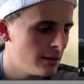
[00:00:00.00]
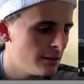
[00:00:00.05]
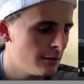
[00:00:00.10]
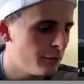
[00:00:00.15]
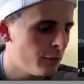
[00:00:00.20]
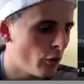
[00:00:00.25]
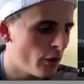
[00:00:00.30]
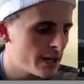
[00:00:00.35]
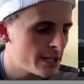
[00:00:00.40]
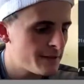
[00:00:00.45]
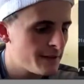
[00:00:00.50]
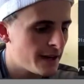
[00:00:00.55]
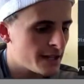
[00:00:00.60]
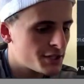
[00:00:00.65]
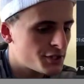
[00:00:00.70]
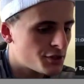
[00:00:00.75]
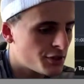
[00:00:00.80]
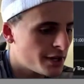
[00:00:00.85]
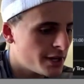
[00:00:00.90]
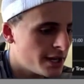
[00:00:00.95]
Forex
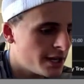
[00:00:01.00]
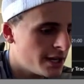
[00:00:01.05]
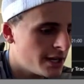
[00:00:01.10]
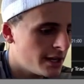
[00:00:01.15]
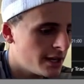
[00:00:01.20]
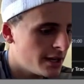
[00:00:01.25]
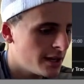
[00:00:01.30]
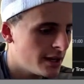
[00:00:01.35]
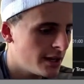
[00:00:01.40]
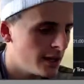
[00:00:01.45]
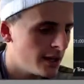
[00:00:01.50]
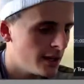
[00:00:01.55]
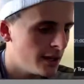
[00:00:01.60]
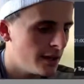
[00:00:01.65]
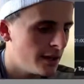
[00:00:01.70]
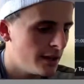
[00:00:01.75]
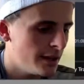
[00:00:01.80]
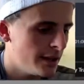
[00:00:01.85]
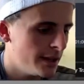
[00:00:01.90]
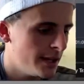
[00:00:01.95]
Factory
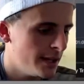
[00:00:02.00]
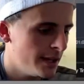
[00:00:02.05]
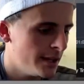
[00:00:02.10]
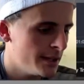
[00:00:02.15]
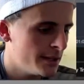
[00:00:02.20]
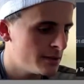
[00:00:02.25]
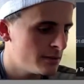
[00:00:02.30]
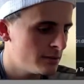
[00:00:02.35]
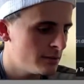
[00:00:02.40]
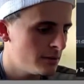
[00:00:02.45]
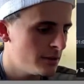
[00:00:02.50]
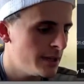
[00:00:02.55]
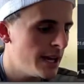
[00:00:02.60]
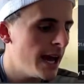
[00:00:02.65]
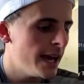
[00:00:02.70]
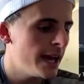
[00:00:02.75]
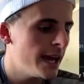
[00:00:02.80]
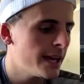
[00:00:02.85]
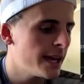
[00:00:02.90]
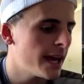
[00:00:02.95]
is yeah.
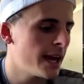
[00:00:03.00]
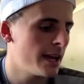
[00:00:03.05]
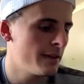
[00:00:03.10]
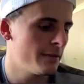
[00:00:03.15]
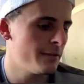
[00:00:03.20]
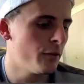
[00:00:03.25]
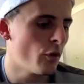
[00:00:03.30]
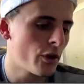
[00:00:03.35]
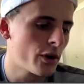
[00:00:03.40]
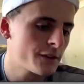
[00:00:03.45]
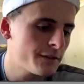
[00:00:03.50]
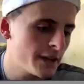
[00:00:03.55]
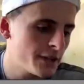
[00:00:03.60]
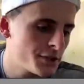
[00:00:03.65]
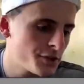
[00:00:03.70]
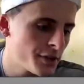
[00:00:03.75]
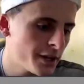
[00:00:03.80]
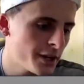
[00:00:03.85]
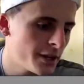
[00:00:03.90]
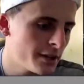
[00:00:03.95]
Forex
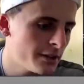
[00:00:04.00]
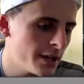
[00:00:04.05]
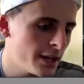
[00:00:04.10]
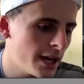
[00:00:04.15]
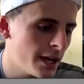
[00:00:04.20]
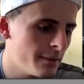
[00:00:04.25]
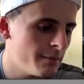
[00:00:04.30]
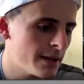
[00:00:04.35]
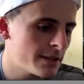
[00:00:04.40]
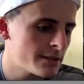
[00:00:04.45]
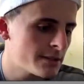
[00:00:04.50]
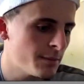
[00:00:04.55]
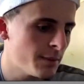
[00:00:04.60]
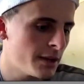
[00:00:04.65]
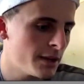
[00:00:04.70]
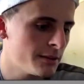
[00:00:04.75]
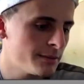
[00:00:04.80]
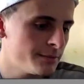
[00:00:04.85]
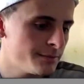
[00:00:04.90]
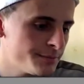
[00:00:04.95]
Factory and yeah,
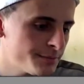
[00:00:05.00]
Metasman.